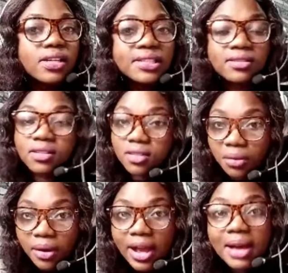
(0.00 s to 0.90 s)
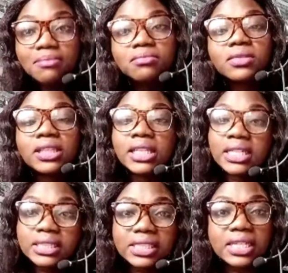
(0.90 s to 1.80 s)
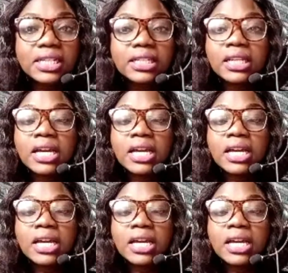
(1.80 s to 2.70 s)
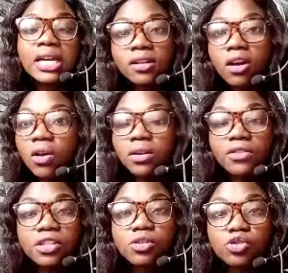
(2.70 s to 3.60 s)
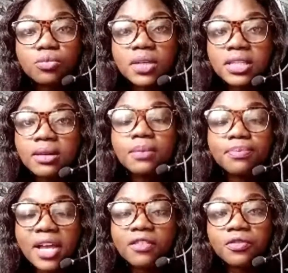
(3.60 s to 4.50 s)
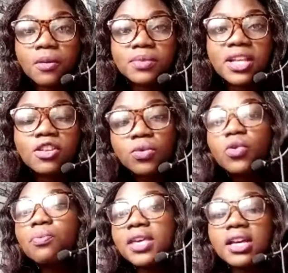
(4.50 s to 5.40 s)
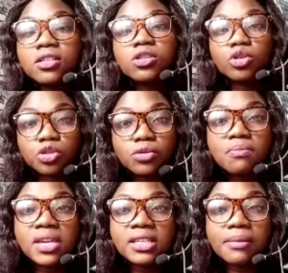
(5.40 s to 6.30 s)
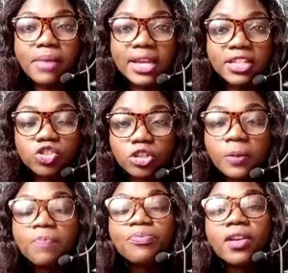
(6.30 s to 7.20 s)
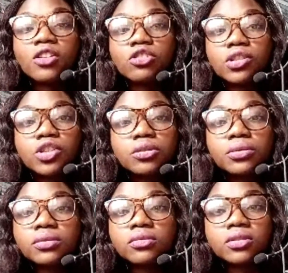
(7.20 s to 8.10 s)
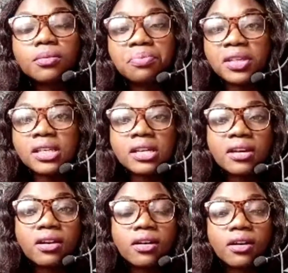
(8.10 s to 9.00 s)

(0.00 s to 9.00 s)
Instagram, LinkedIn, and all other social media platforms. Then you could be a social media manager. You could be